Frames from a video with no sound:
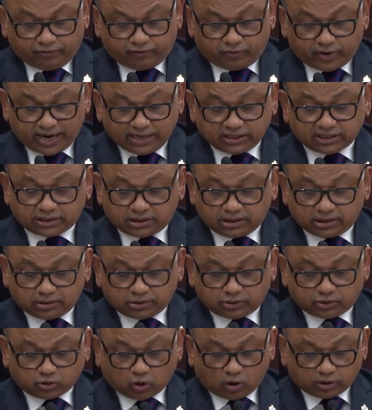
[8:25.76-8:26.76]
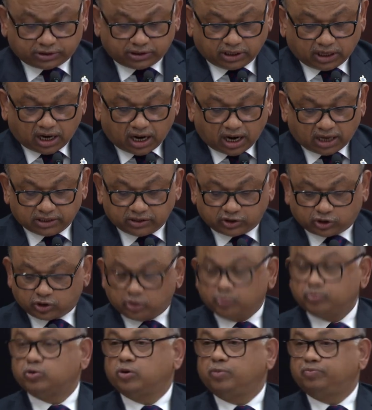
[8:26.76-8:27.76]
Friends, Dr. Anand
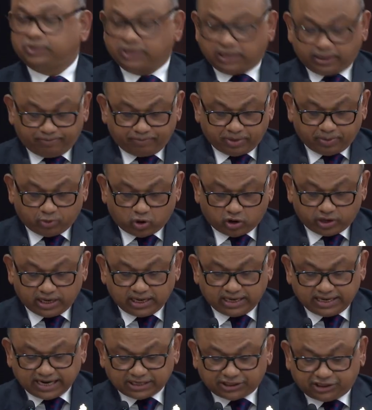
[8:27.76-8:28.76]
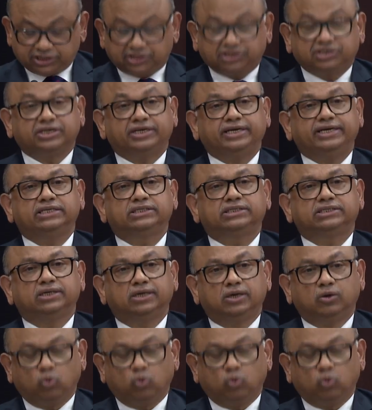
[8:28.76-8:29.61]
Swarup Gupta Memorial Lecture Series